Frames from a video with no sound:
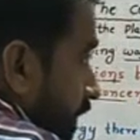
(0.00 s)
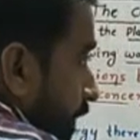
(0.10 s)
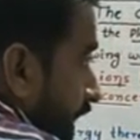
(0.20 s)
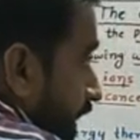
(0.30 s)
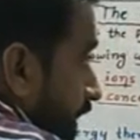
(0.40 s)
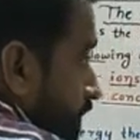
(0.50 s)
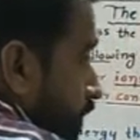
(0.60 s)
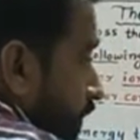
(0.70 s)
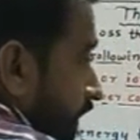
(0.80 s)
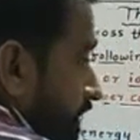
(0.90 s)
part is known
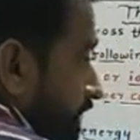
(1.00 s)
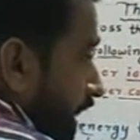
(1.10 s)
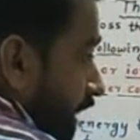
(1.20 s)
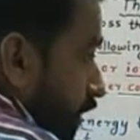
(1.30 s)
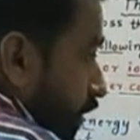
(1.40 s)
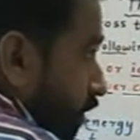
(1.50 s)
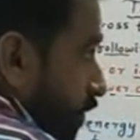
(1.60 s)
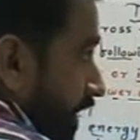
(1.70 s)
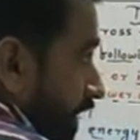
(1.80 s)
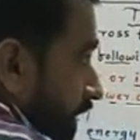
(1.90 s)
as
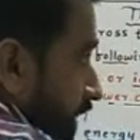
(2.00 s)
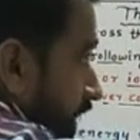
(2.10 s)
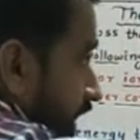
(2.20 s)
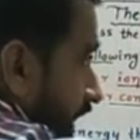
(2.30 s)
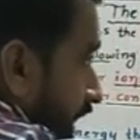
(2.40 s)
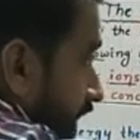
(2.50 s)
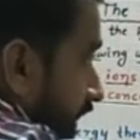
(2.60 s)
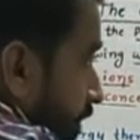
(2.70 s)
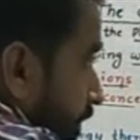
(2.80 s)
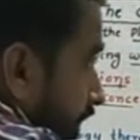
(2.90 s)
heterochromatin and the
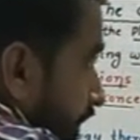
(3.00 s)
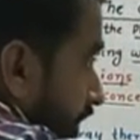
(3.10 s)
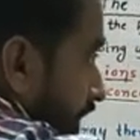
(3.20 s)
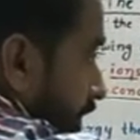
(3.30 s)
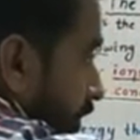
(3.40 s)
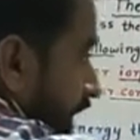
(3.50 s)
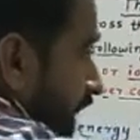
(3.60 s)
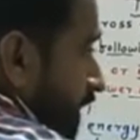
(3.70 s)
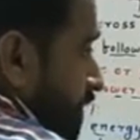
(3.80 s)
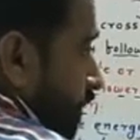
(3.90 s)
thin part is
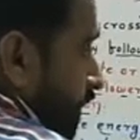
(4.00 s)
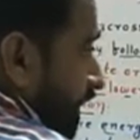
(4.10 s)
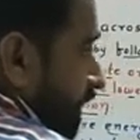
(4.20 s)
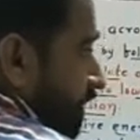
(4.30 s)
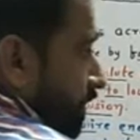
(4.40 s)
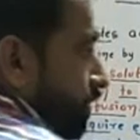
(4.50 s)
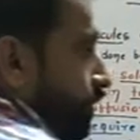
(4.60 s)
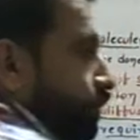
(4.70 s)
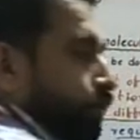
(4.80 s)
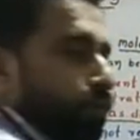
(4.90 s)
known as
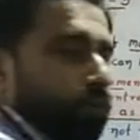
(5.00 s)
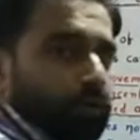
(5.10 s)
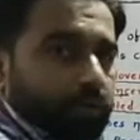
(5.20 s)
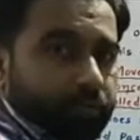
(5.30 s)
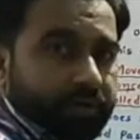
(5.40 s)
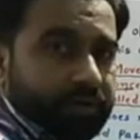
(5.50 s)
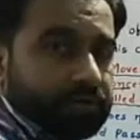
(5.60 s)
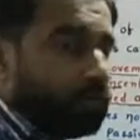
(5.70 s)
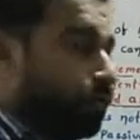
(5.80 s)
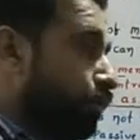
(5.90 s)
euchromatin. So
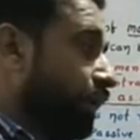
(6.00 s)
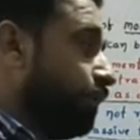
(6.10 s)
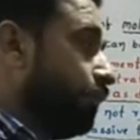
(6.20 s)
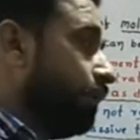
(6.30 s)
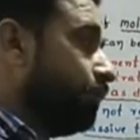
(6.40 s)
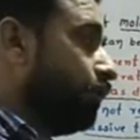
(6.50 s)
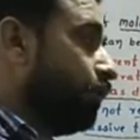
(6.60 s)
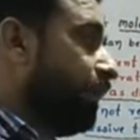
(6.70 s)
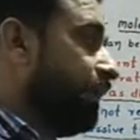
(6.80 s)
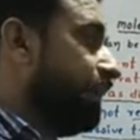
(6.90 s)
two type of
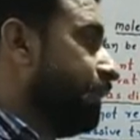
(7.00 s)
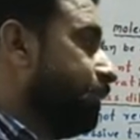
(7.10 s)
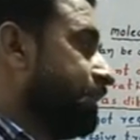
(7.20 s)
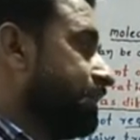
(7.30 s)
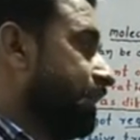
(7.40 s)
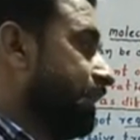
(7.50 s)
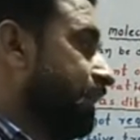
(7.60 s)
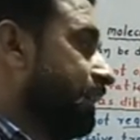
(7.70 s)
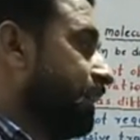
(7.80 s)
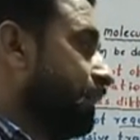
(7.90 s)
chromatin are present in
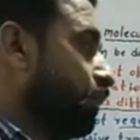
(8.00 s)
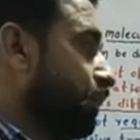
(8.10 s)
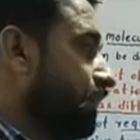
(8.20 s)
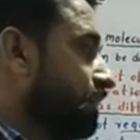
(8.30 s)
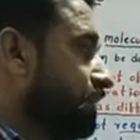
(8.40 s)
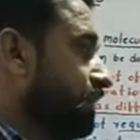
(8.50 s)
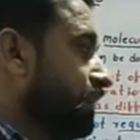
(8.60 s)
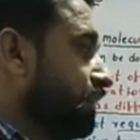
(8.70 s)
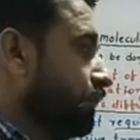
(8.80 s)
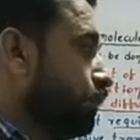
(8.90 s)
the nucleus:
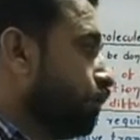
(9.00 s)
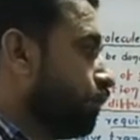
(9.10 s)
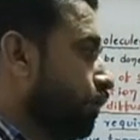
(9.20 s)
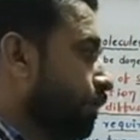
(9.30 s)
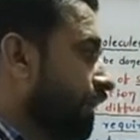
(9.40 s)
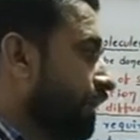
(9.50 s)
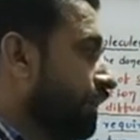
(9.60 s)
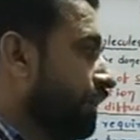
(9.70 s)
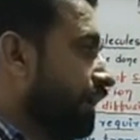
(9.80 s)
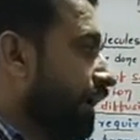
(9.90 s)
euchromatin
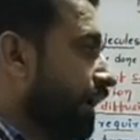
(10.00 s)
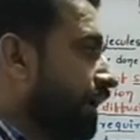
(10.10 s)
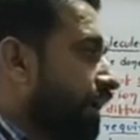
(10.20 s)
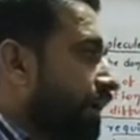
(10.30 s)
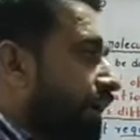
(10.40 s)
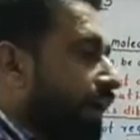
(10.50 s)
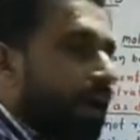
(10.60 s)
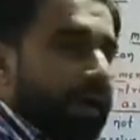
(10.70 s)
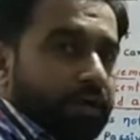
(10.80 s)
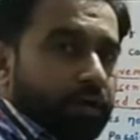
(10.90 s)
and
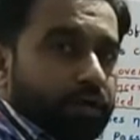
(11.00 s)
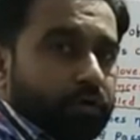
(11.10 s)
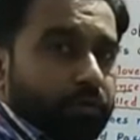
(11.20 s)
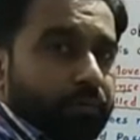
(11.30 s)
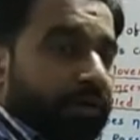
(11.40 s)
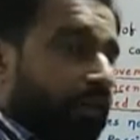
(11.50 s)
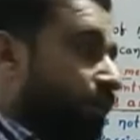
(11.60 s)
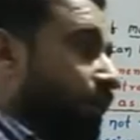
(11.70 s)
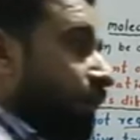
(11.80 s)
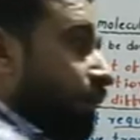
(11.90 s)
heterochromatin.
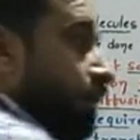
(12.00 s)
The